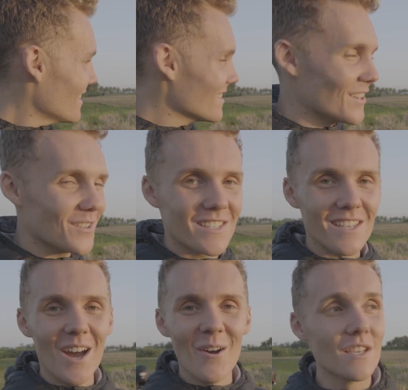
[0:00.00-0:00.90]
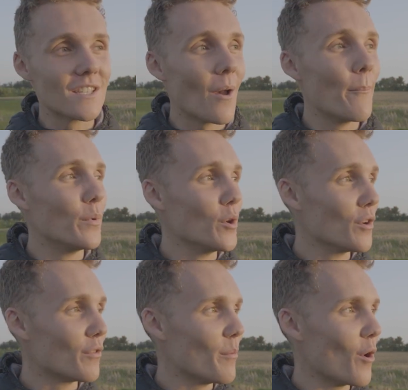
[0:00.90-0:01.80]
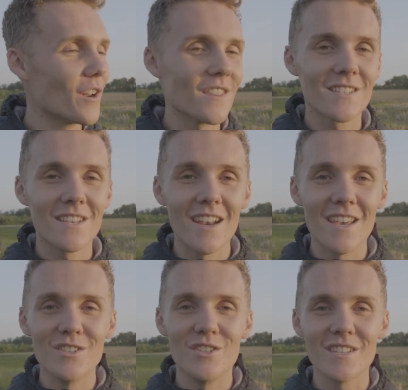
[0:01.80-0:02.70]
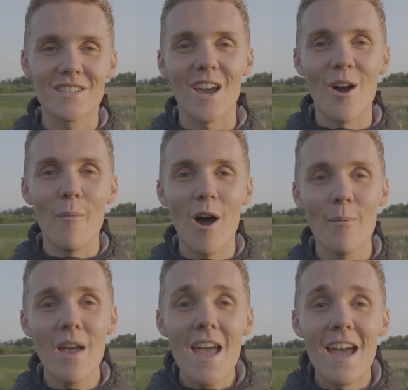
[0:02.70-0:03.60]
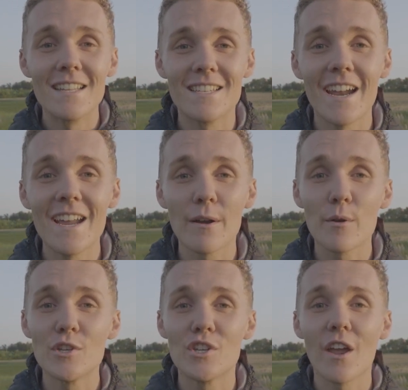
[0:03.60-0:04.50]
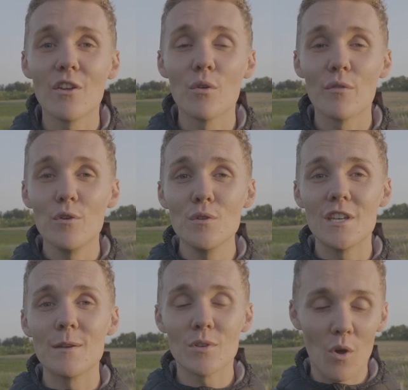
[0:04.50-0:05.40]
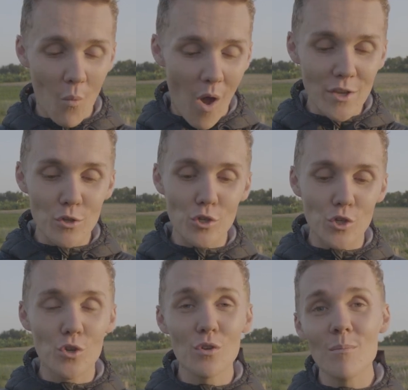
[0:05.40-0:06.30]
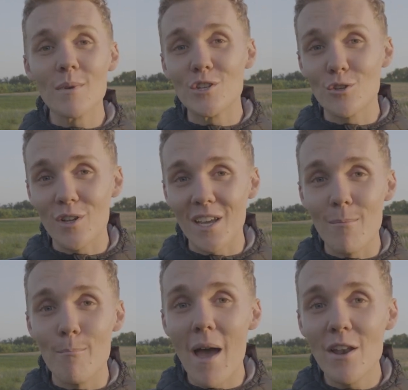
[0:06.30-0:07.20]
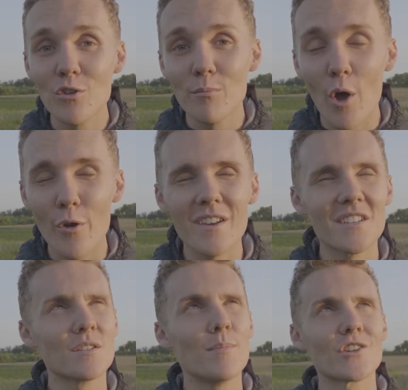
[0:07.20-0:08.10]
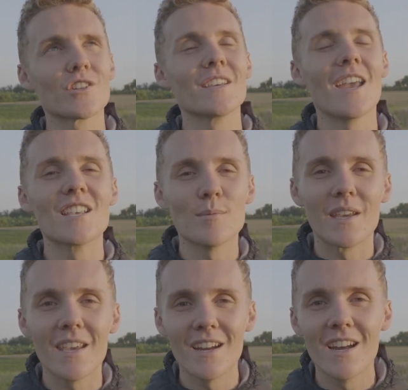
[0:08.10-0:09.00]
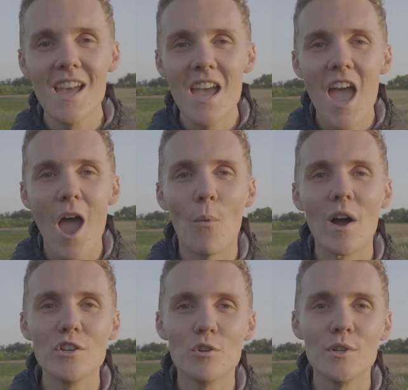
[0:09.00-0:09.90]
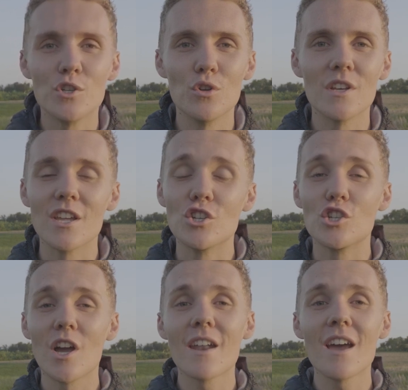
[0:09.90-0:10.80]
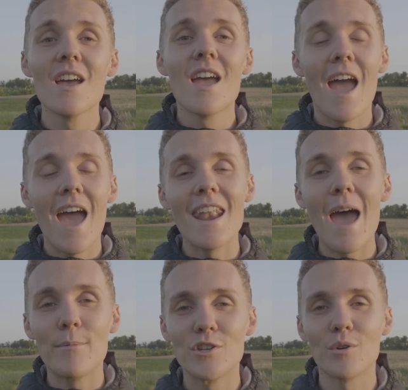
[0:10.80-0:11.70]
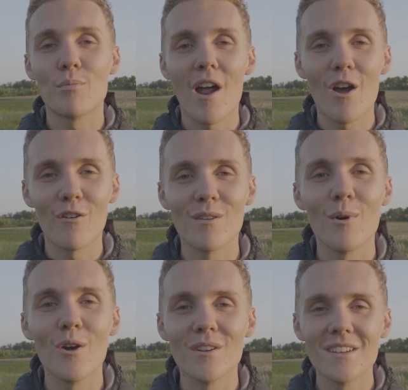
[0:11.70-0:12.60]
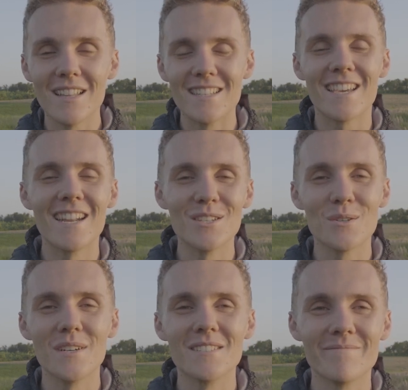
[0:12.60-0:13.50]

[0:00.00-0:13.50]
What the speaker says: So what's up? It's a beautiful morning. The sun has just come up and today I'm going to be sharing you a few tips on why you shouldn't be shooting in manual mode, especially as a beginner, and why you should be shooting in shutter and aperture priority mode. Let's get into it.